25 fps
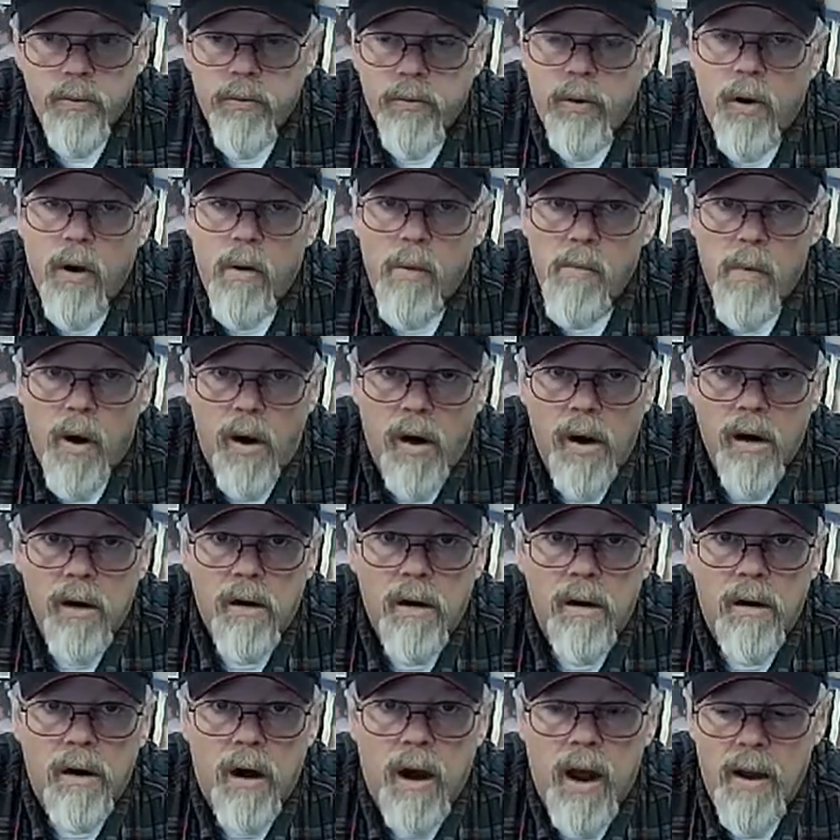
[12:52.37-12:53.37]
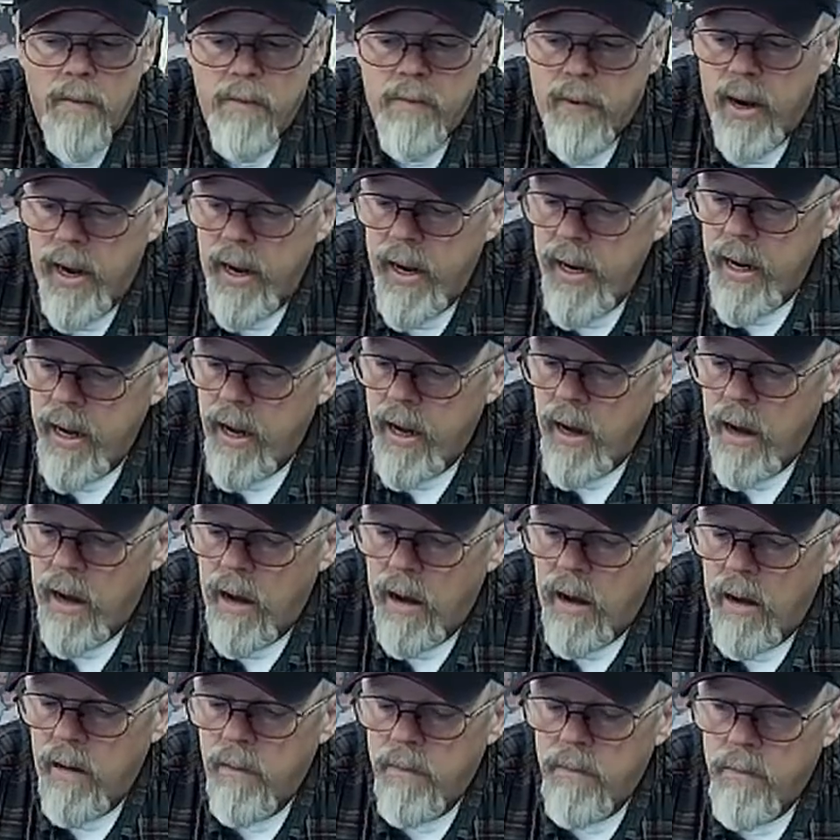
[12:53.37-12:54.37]
for a marker on
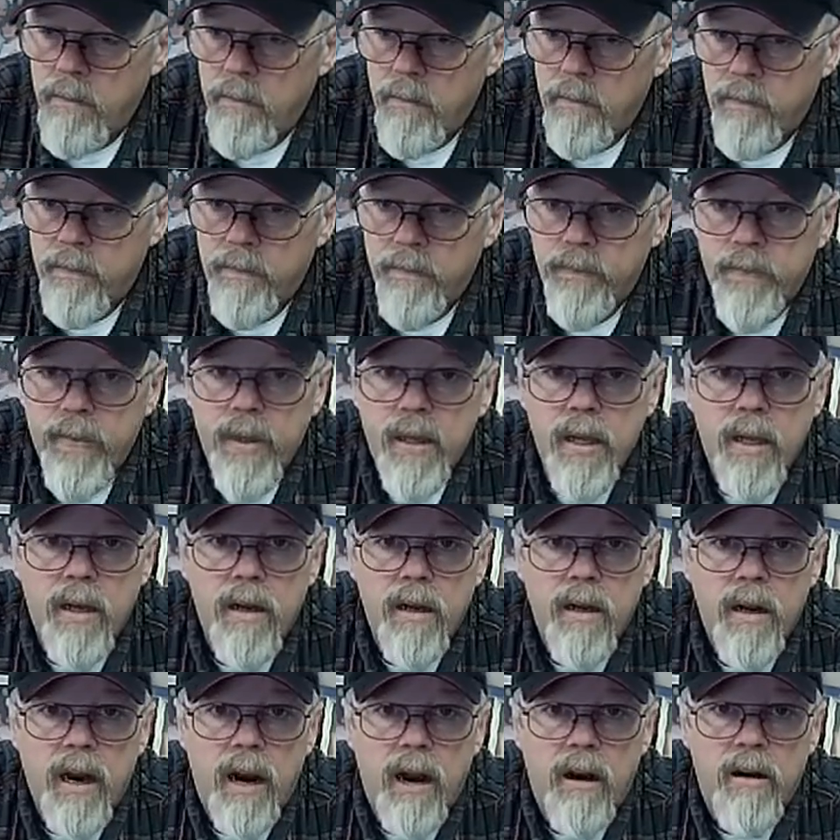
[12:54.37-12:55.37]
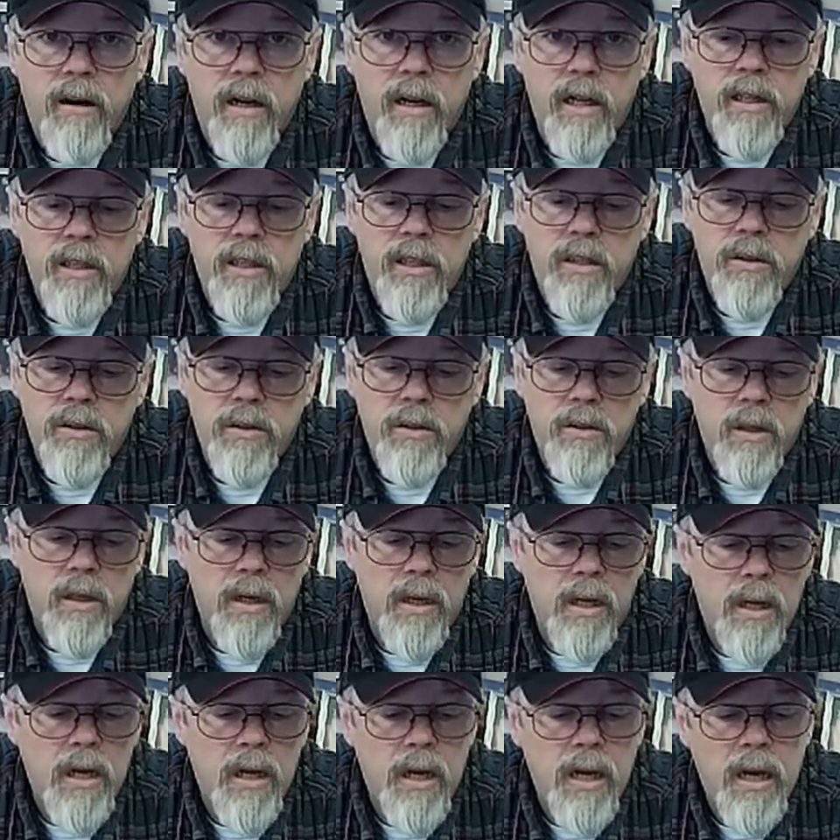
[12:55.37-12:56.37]
my heritages,
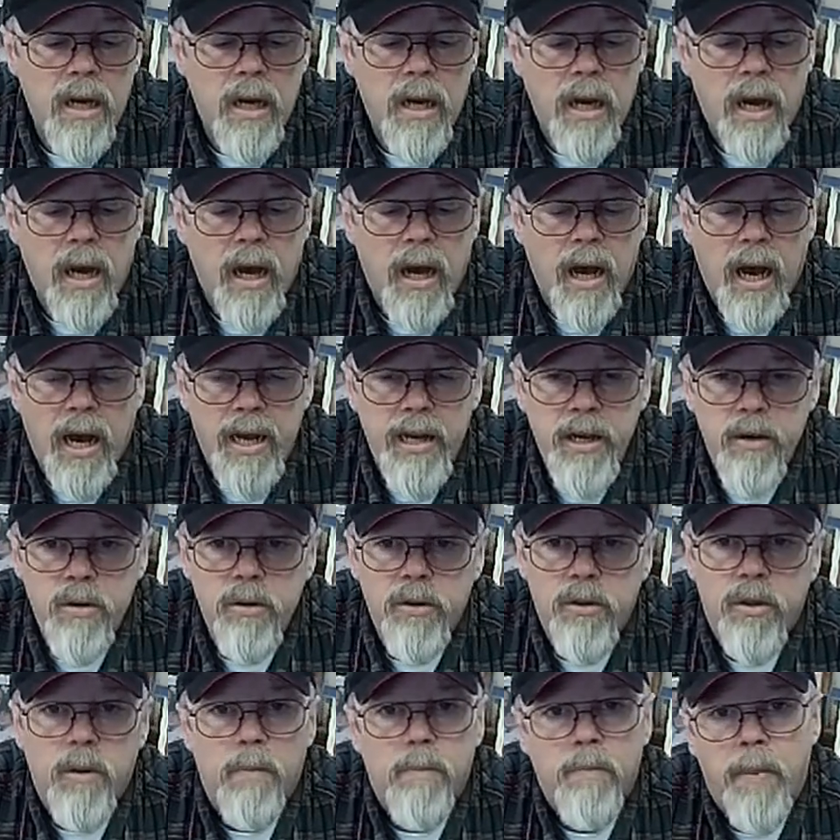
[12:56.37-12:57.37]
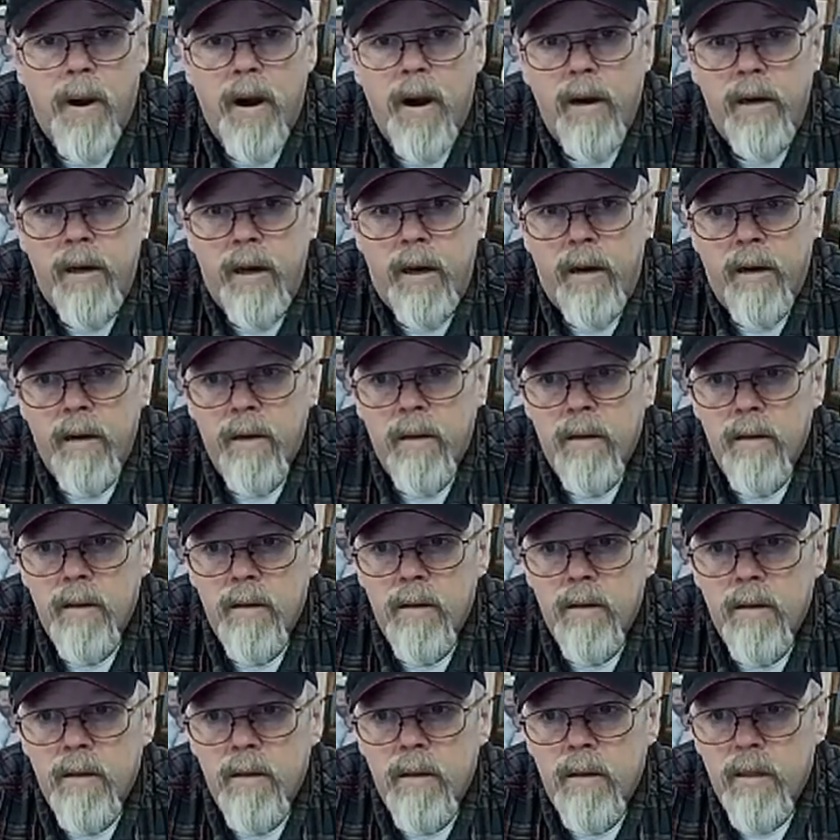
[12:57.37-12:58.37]
I use a button.
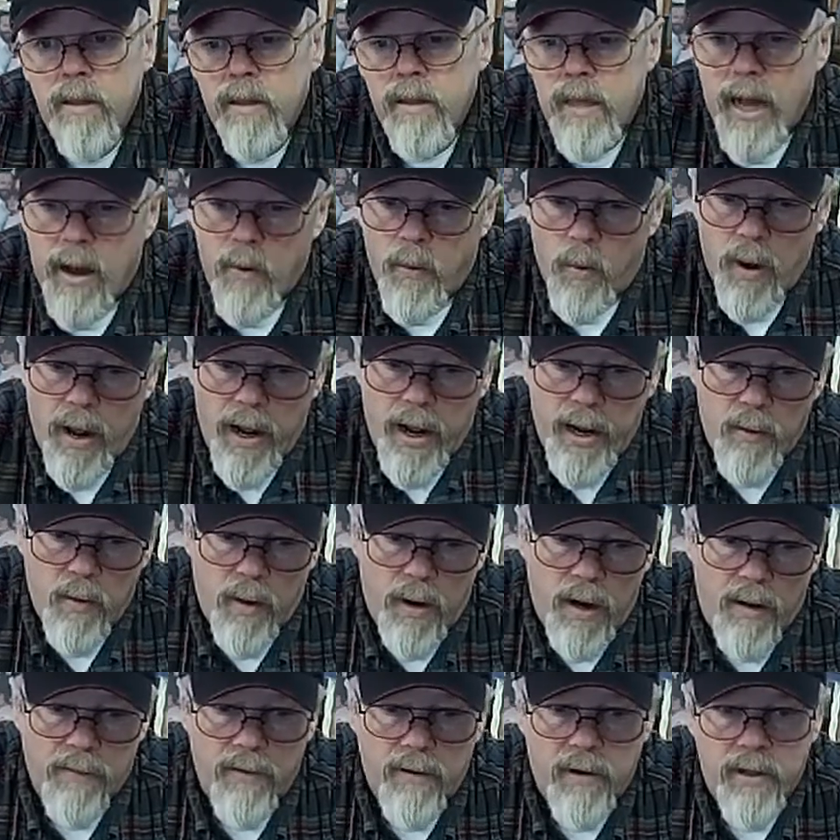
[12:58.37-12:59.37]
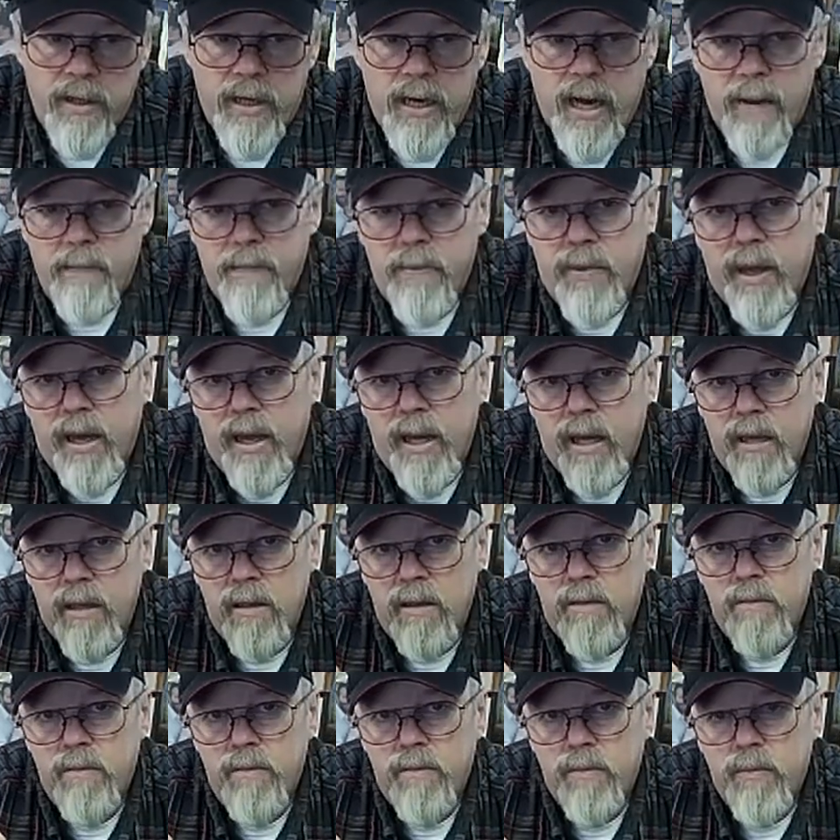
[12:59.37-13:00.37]
That way, whatever depth if
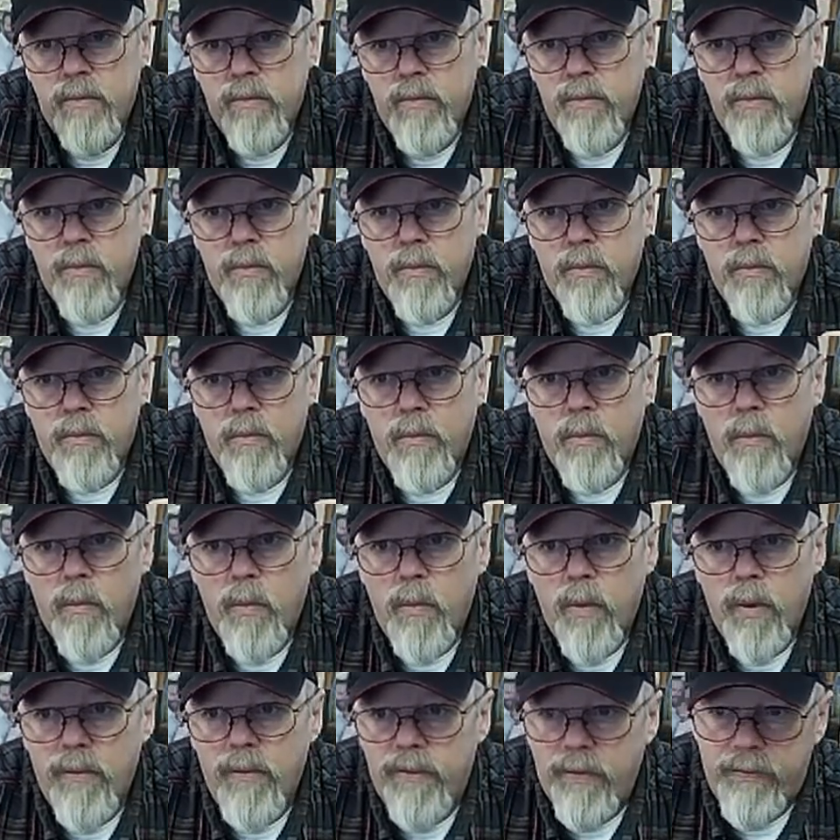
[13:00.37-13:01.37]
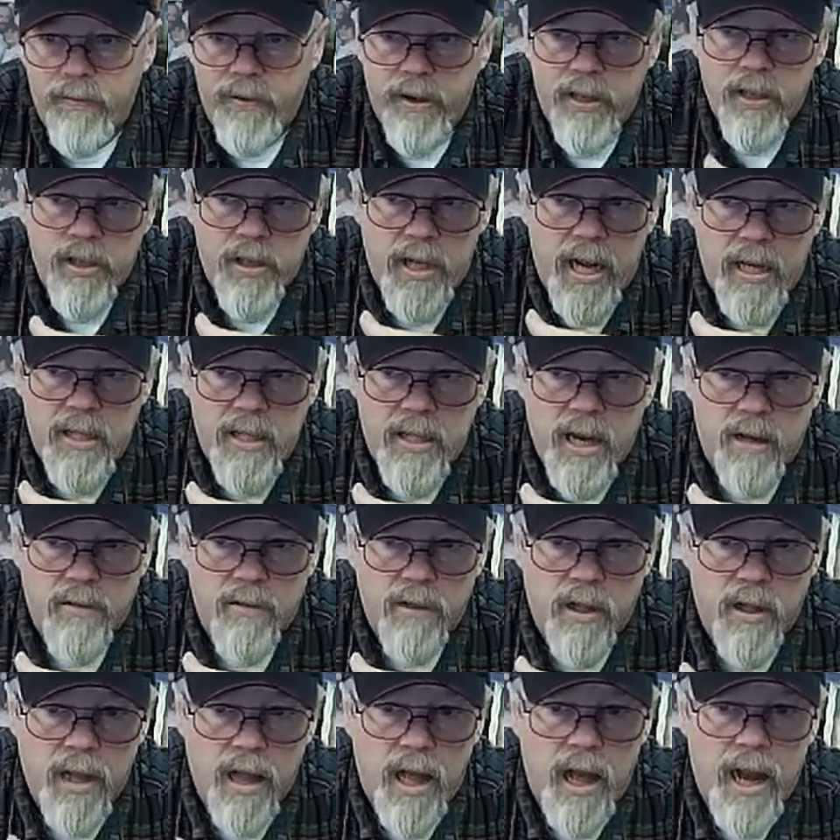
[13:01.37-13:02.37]
the fish takes
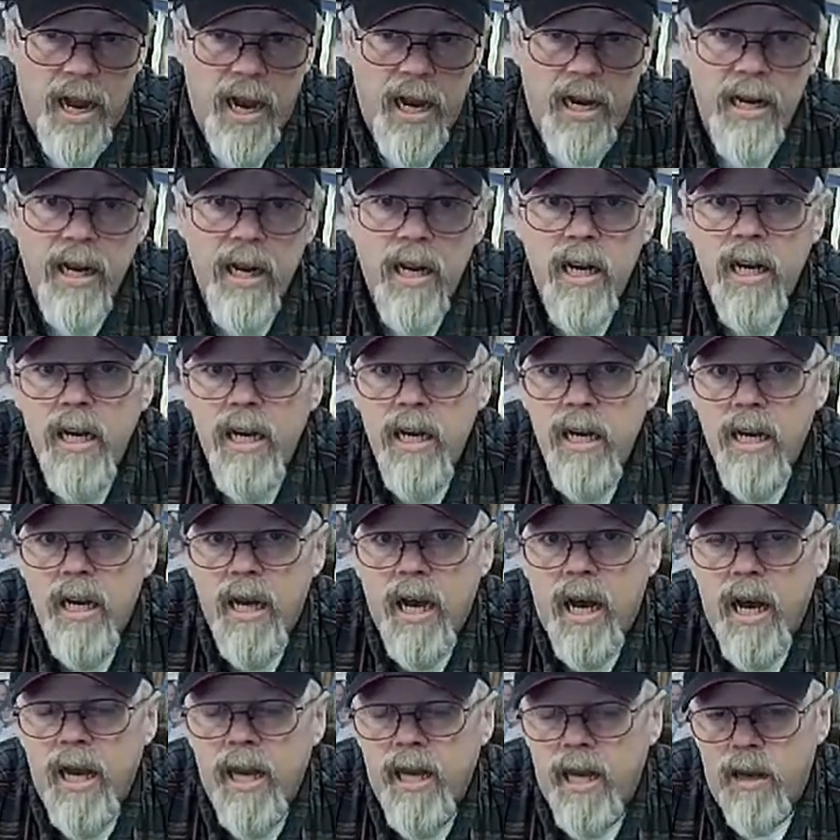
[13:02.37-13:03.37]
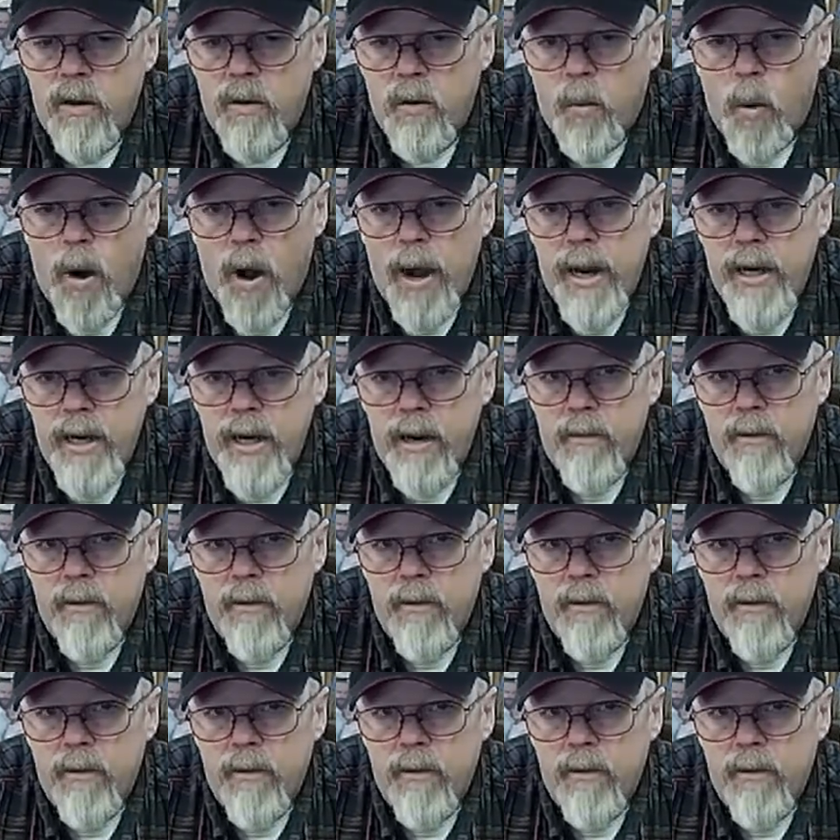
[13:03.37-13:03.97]
out the line, I can wind